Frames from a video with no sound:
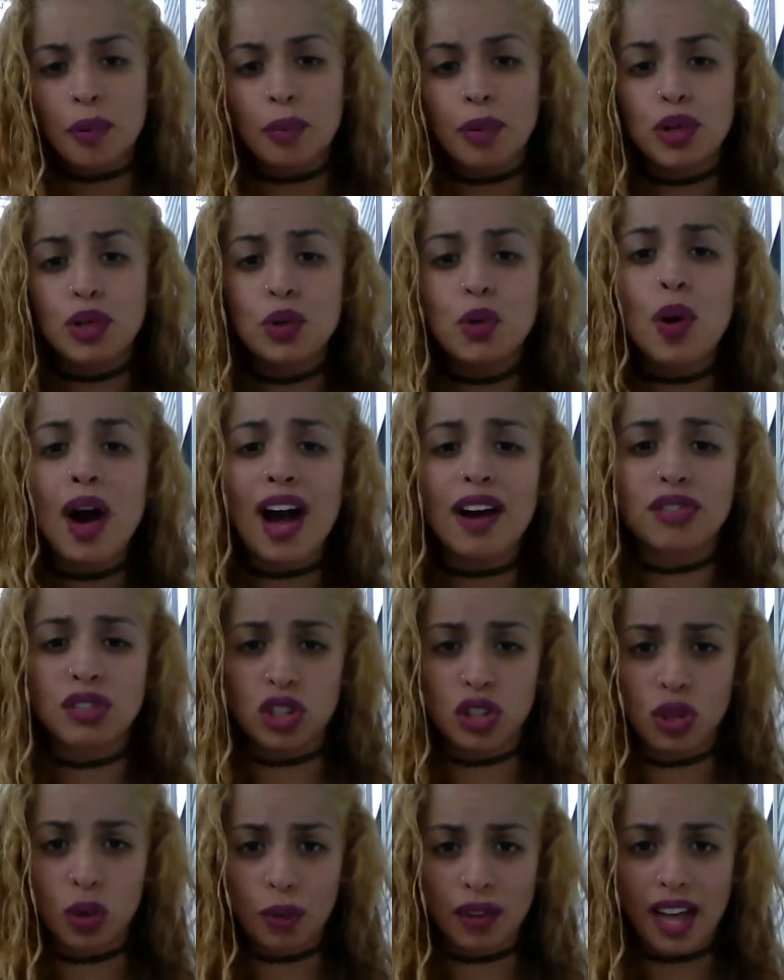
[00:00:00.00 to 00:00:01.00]
But you have
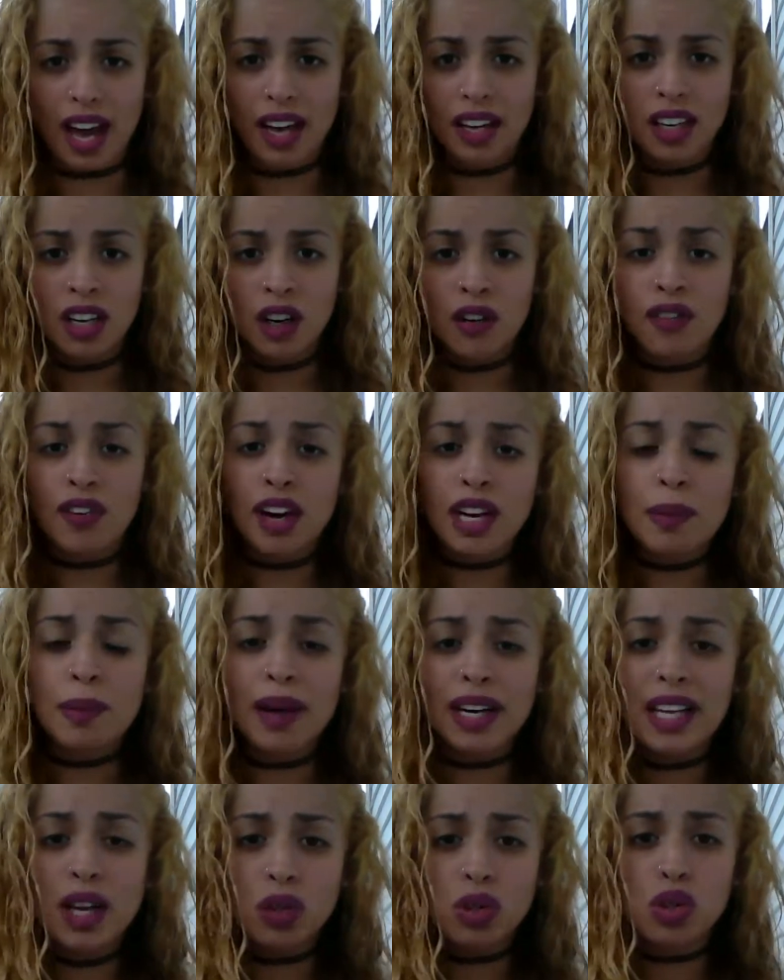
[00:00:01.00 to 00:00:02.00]
to know that. For
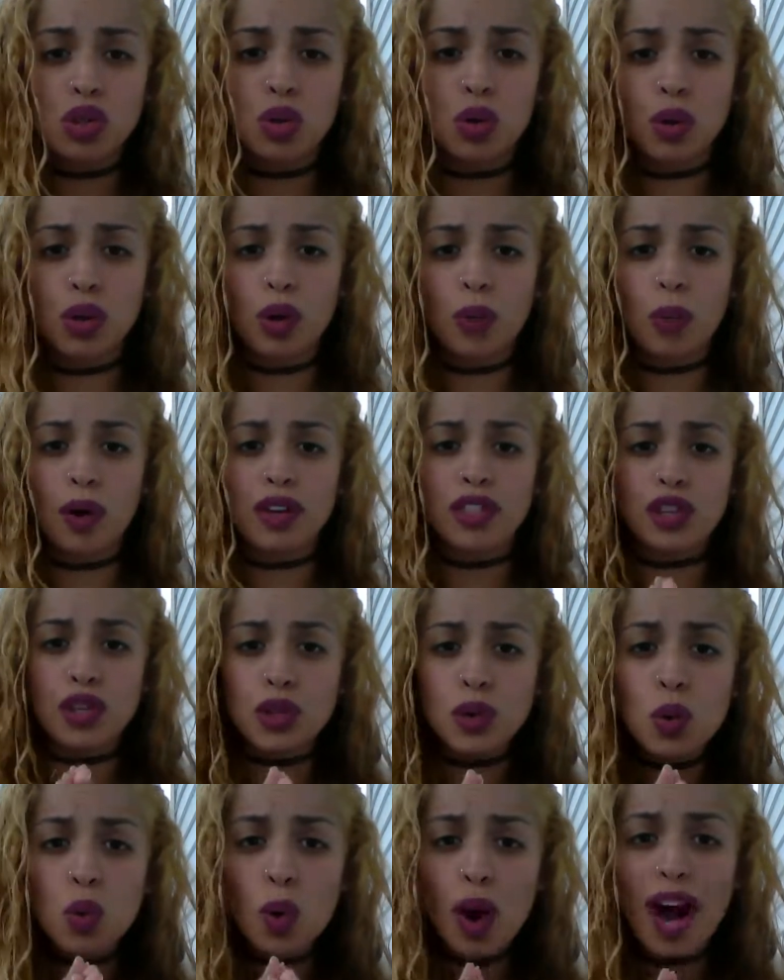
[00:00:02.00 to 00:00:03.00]
anybody else to know your worth,
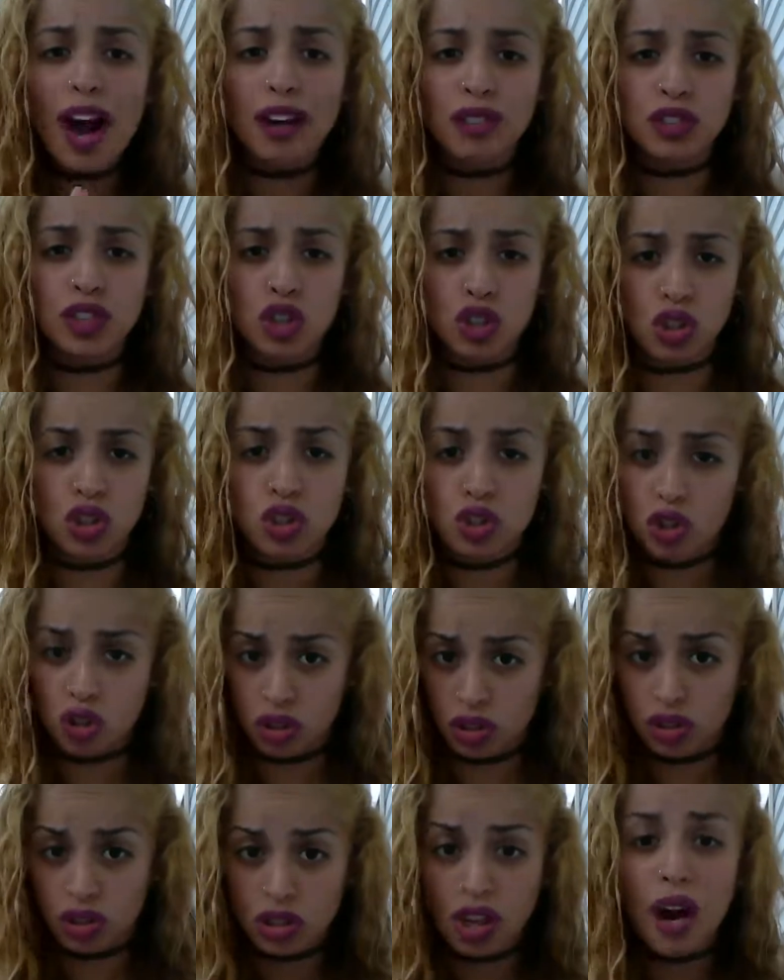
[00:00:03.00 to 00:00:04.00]
you have to,
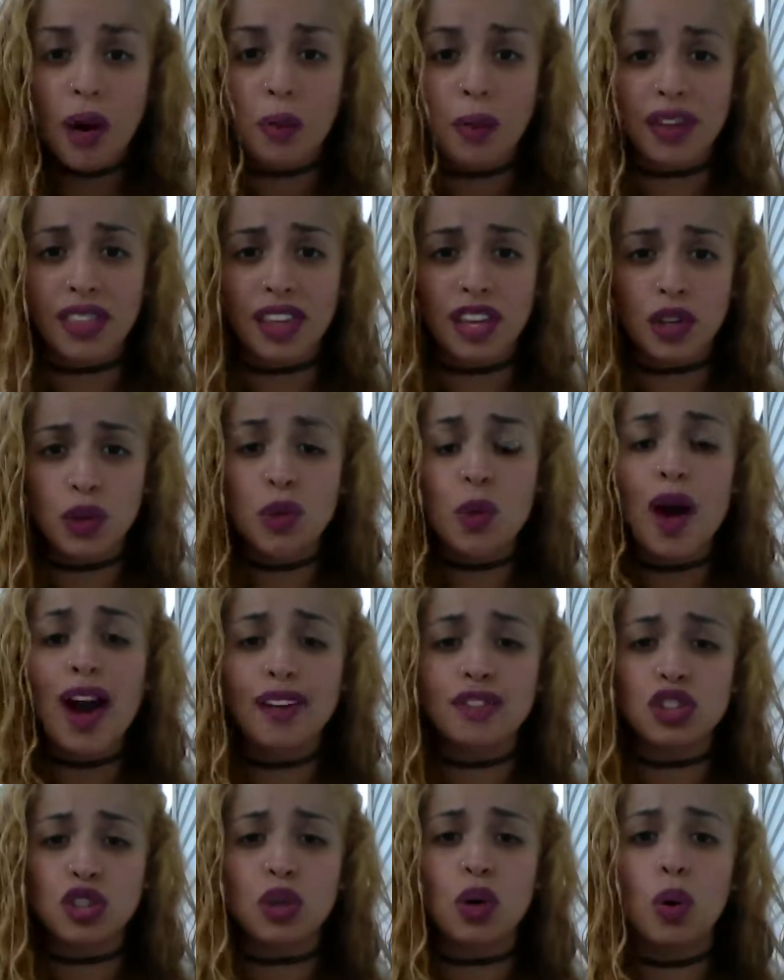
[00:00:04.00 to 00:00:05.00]
to start with it. You
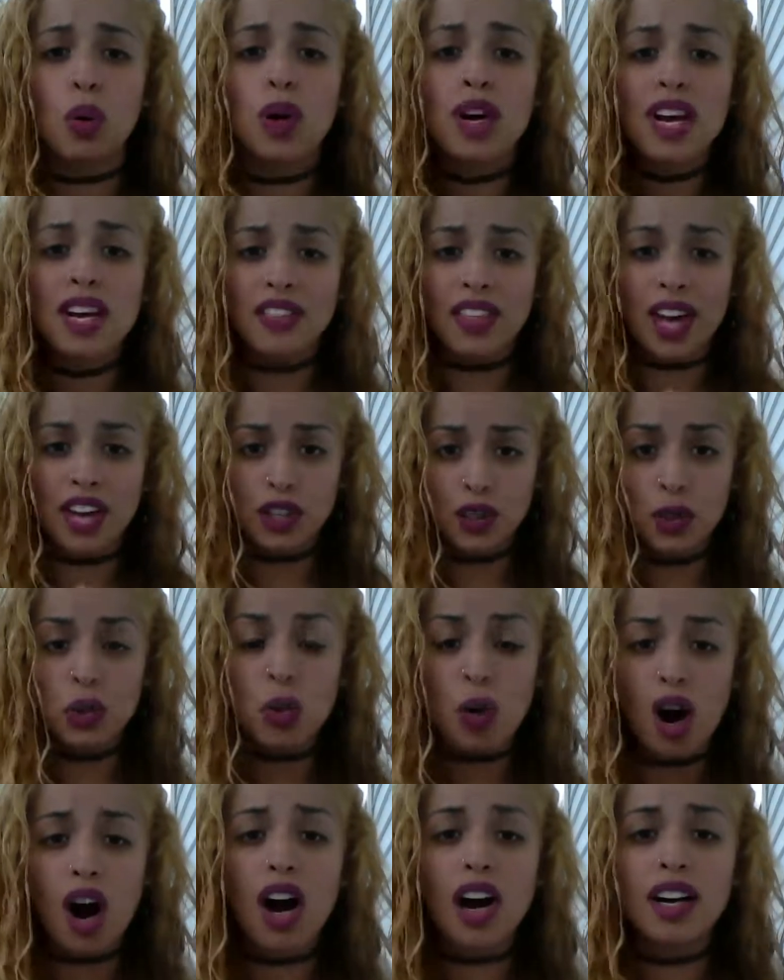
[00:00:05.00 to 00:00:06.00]
have to know that
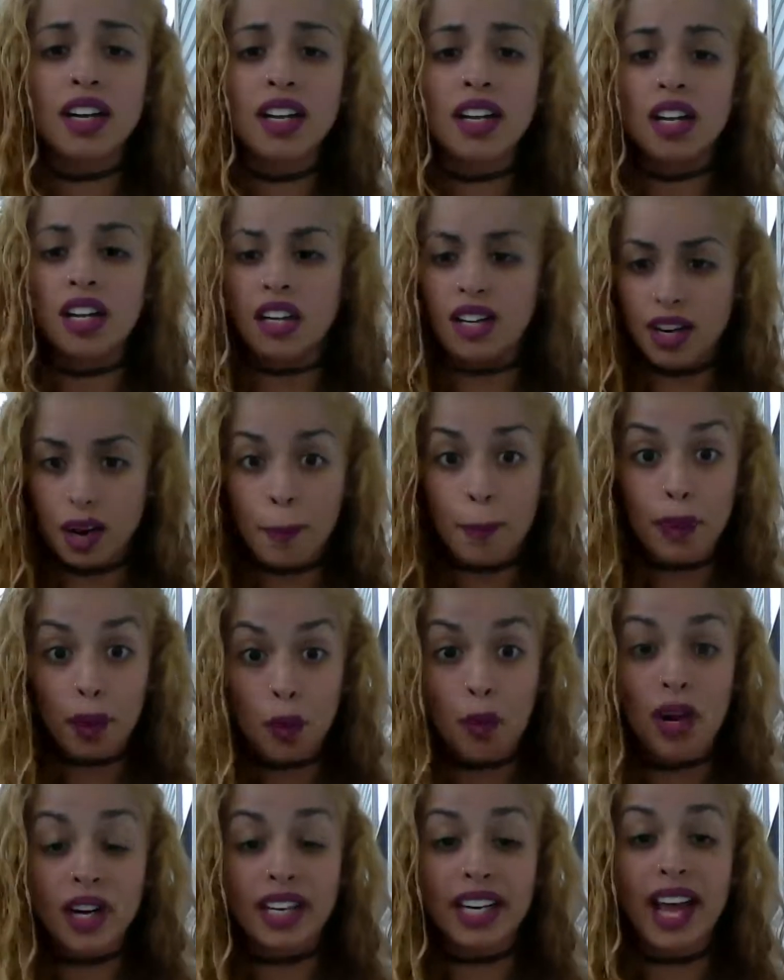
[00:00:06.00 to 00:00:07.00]
you are number
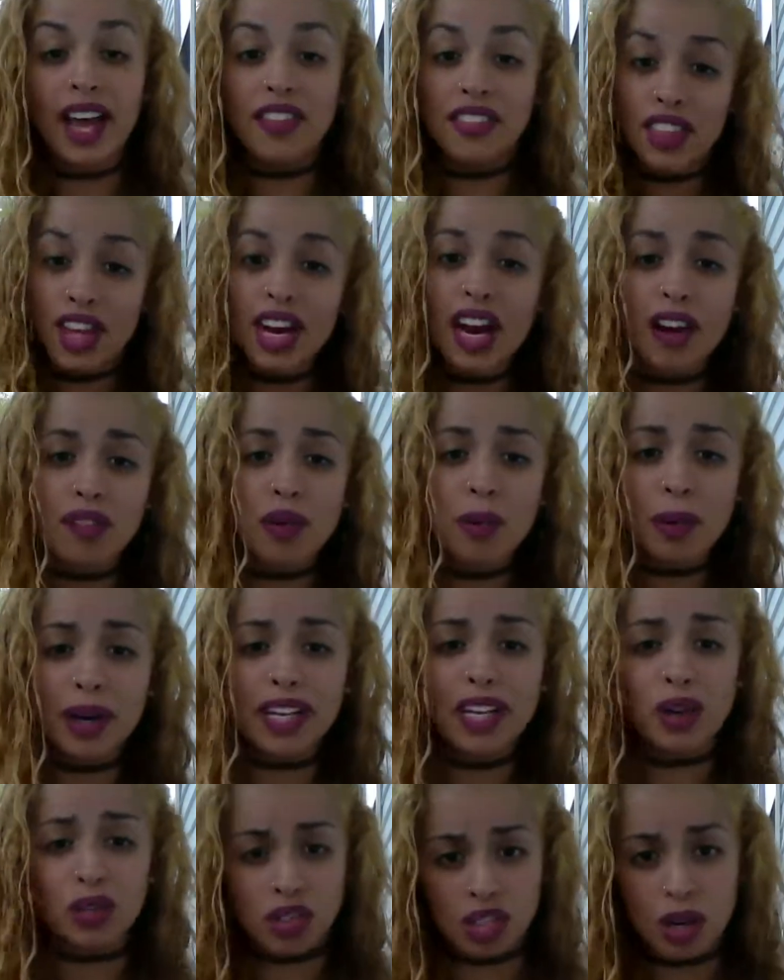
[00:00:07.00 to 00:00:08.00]
one, and then
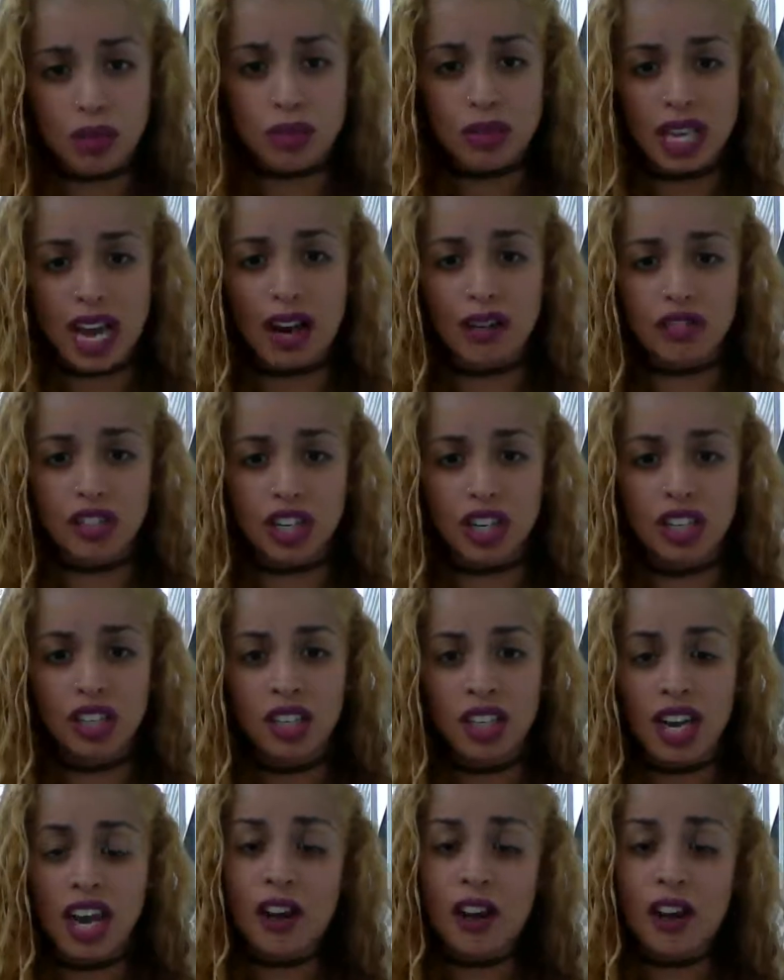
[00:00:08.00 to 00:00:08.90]
everybody else comes after.